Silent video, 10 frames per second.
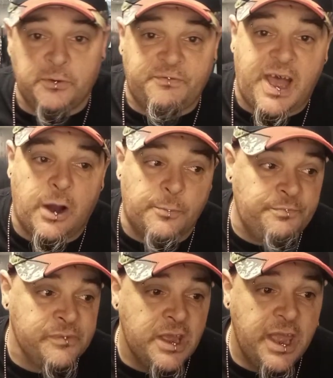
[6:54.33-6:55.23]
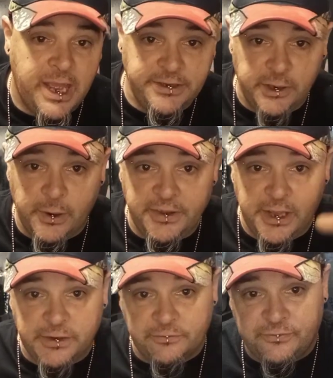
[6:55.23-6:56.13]
out, and the way they
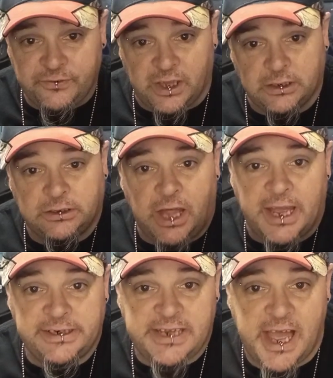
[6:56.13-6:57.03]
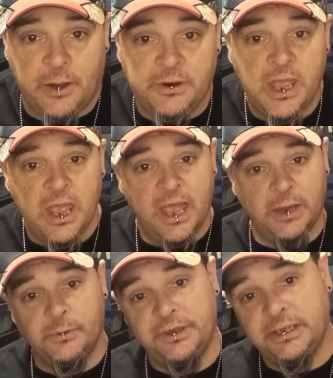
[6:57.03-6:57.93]
can glide down.
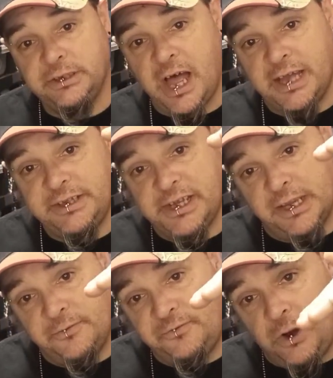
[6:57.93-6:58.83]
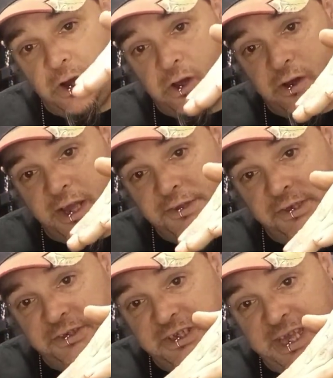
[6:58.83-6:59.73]
And when they glide, they kind of fall, and then
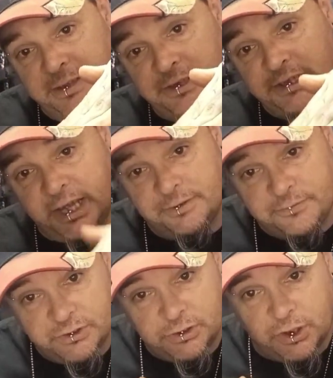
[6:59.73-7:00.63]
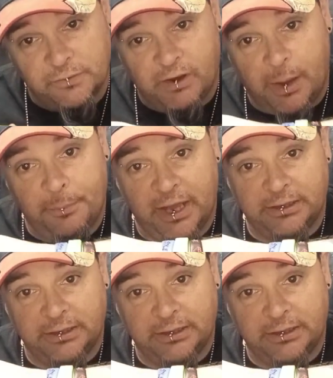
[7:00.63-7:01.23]
at the end, they kind of curve up and